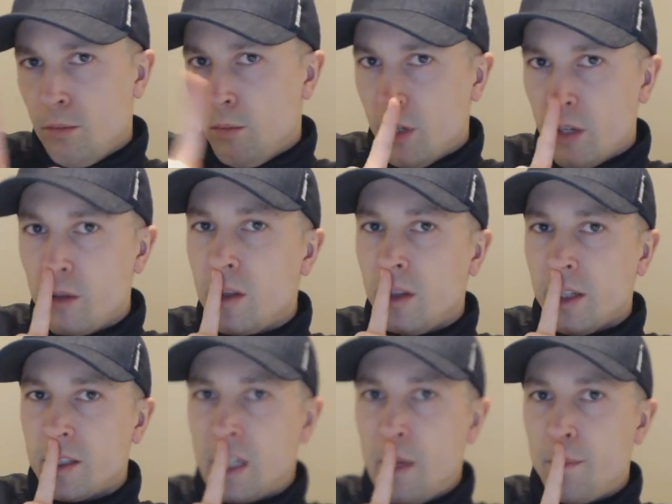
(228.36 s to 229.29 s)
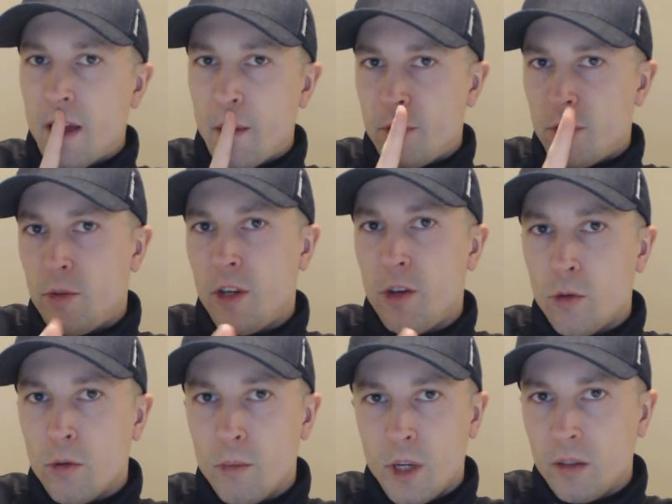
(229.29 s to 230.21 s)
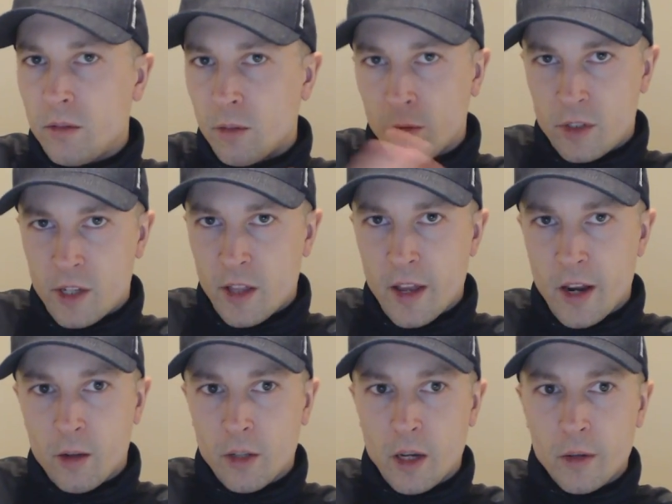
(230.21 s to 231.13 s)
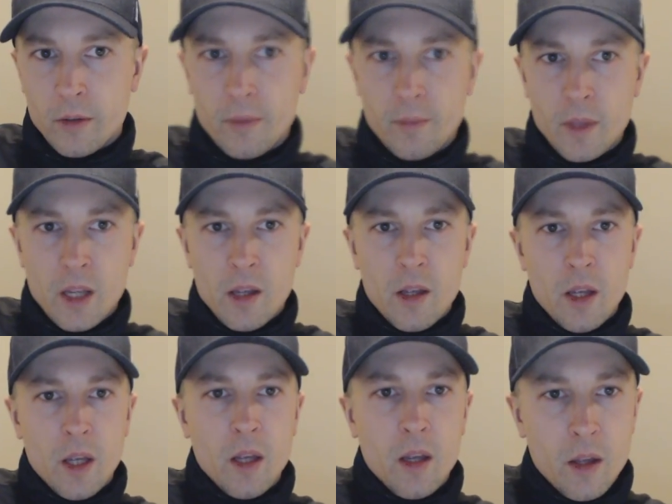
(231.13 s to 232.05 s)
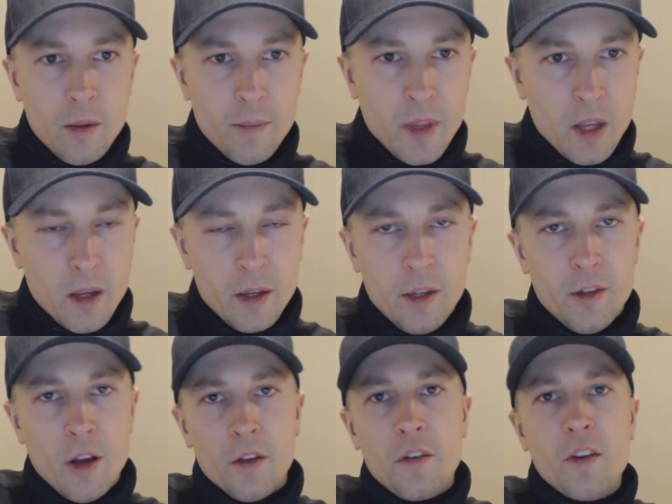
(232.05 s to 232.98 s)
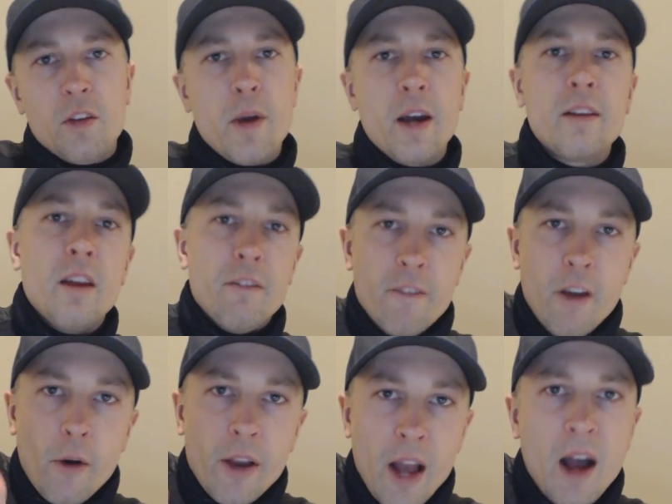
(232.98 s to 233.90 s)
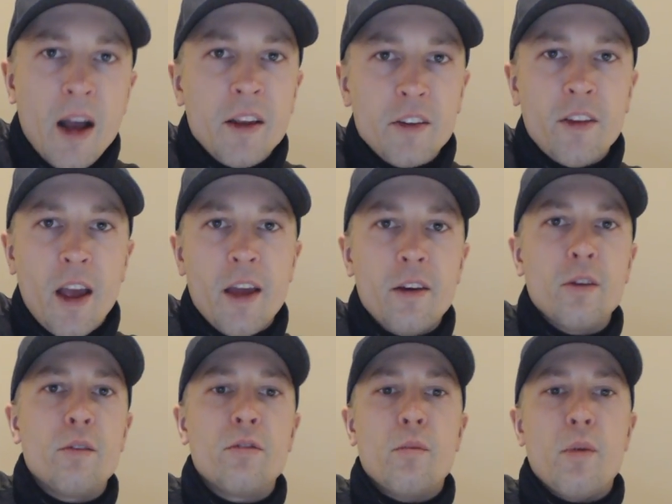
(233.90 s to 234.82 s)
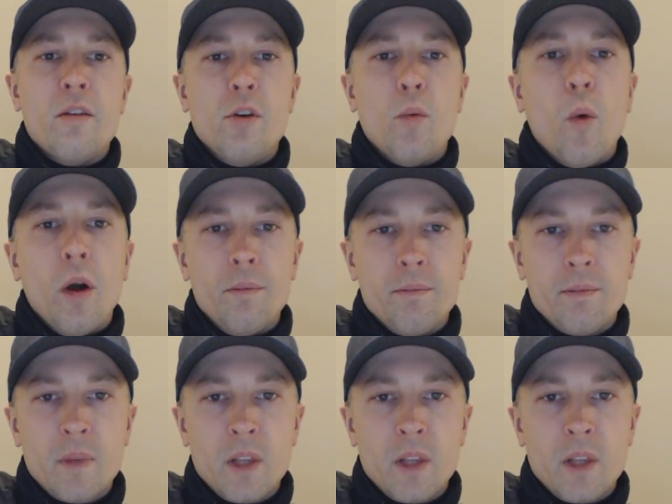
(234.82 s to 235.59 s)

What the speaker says: But let's keep that between you and me. Don't say that out loud. He does expect a very high standard from everyone.